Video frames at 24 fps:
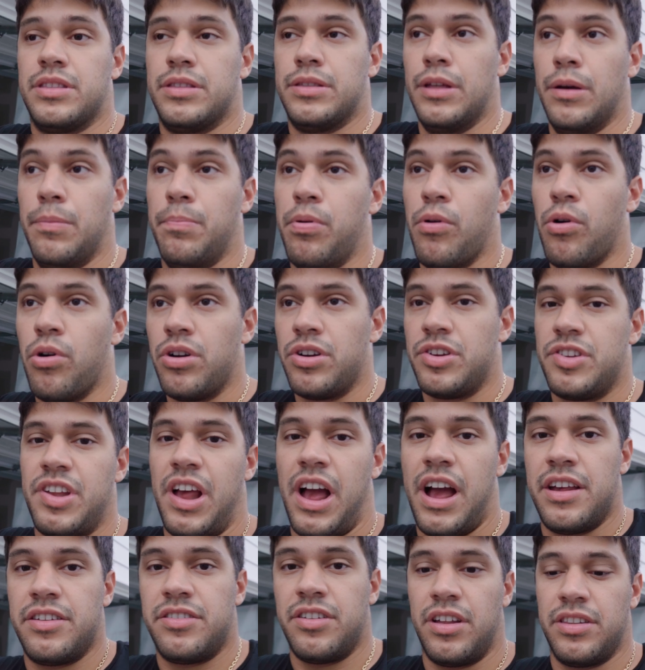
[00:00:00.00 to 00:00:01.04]
the bore
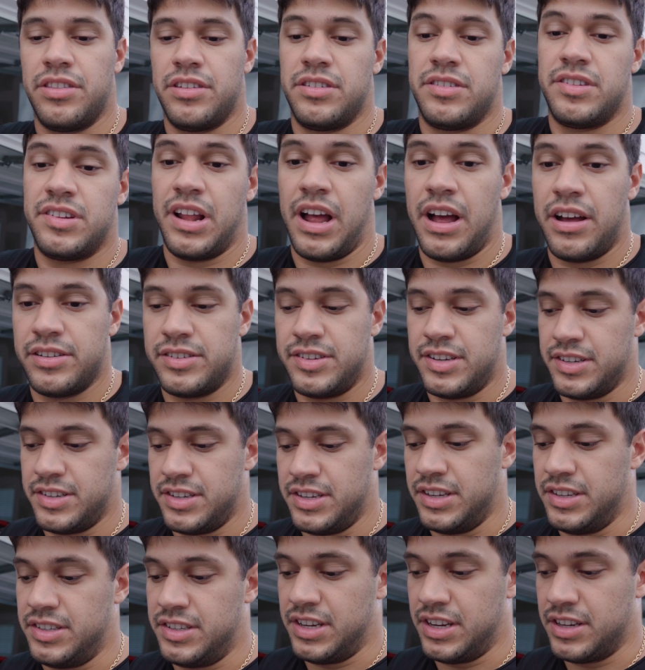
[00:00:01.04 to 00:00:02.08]
size on the Style
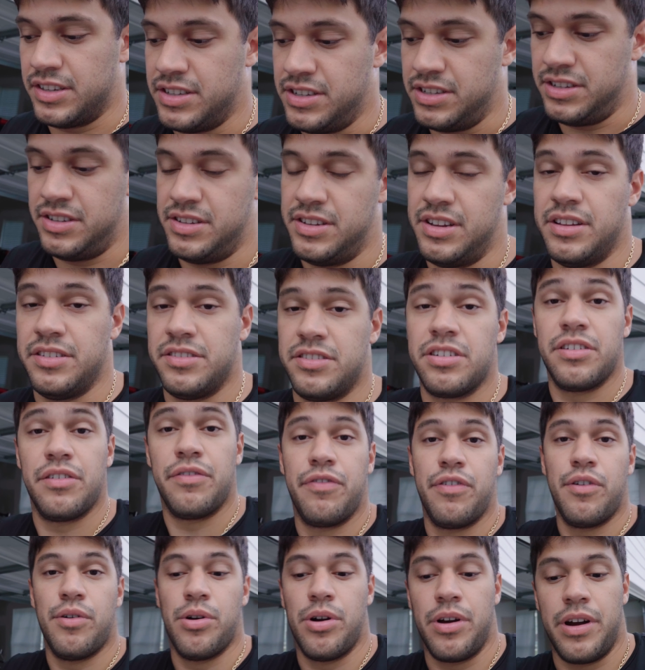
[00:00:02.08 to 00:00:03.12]
66s, since they're
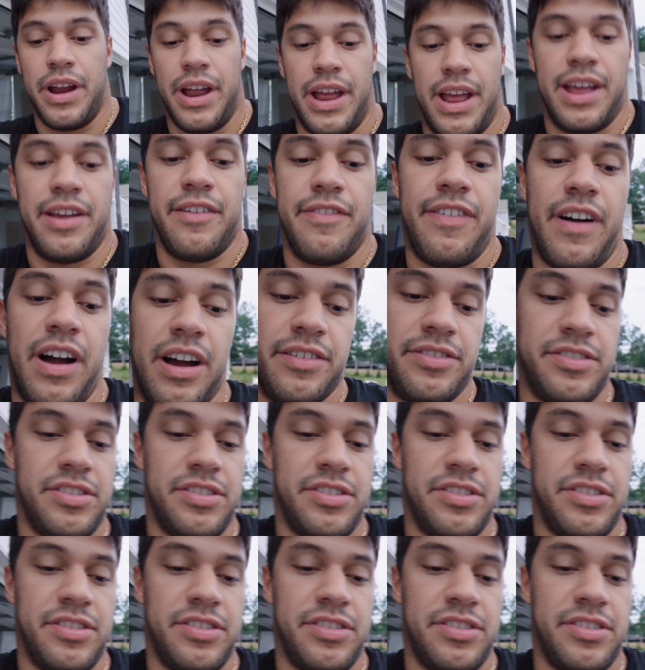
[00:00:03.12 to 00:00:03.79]
for a 5